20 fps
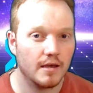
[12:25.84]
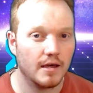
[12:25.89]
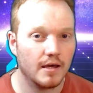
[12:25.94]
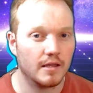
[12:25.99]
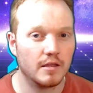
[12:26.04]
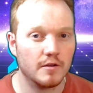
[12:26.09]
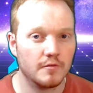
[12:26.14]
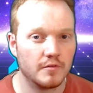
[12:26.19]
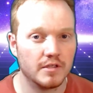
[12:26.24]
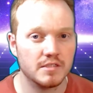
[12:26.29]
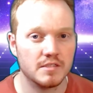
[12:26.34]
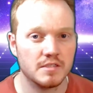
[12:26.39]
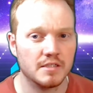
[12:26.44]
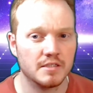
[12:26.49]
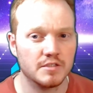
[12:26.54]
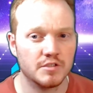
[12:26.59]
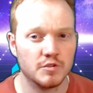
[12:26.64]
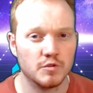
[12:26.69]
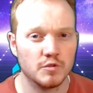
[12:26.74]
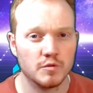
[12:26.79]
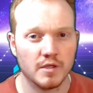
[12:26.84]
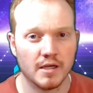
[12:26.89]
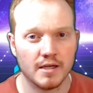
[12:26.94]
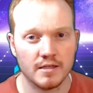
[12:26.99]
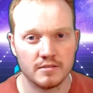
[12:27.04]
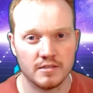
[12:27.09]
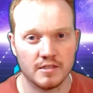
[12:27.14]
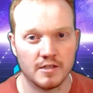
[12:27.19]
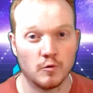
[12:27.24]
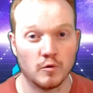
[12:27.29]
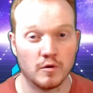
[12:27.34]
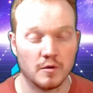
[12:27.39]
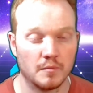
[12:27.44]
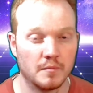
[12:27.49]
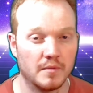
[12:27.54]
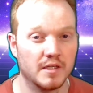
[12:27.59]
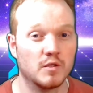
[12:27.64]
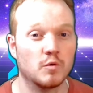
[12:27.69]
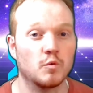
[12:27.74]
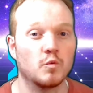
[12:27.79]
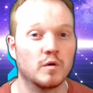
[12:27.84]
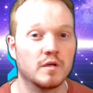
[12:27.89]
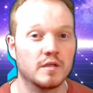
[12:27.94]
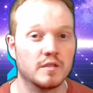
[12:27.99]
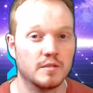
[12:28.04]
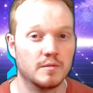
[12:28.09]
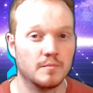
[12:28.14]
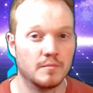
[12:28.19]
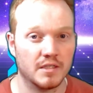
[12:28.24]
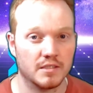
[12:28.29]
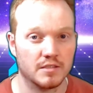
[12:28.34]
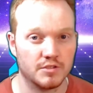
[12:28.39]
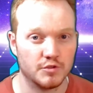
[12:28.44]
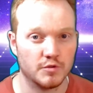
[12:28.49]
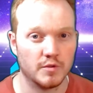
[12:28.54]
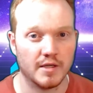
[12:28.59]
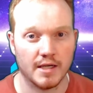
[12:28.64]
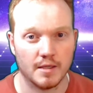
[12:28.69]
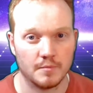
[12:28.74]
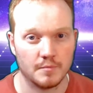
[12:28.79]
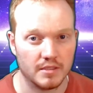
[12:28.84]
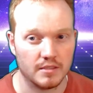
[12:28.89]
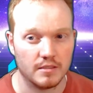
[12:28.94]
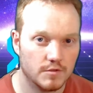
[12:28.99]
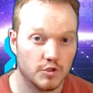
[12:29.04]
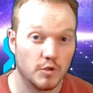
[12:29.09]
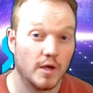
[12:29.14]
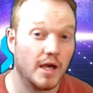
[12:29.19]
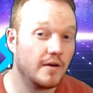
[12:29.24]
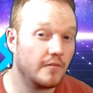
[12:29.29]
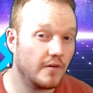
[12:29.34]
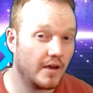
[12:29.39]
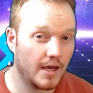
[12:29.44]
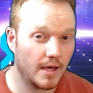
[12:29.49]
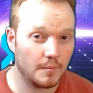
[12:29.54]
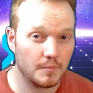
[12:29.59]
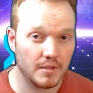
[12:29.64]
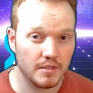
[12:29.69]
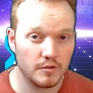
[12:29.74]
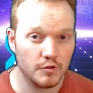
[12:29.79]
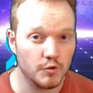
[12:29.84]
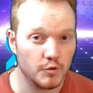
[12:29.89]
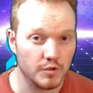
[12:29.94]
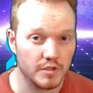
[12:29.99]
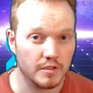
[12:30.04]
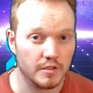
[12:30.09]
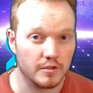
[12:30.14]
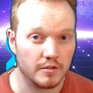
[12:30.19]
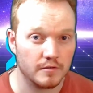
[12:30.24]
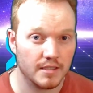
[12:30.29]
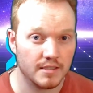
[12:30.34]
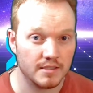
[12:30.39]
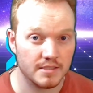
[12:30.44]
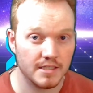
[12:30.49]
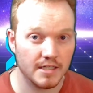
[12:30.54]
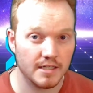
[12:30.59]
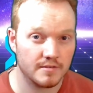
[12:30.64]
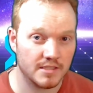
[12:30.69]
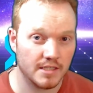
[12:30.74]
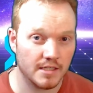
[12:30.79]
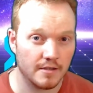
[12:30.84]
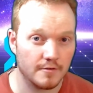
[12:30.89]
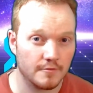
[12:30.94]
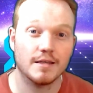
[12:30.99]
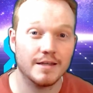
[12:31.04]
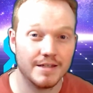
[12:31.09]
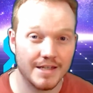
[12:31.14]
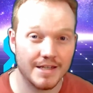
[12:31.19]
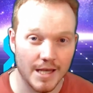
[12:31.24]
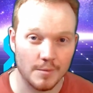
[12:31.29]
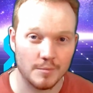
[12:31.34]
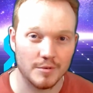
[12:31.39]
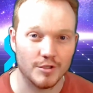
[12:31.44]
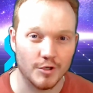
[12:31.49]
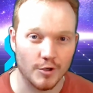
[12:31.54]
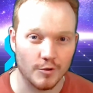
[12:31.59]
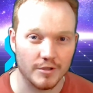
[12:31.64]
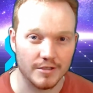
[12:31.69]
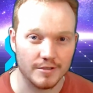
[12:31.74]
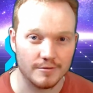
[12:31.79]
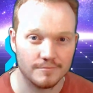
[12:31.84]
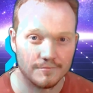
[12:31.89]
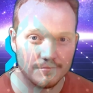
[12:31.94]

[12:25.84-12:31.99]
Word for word: I love listening to you guys, and I want to make what makes you happy. So have a happy new year, stay safe, and happy coding.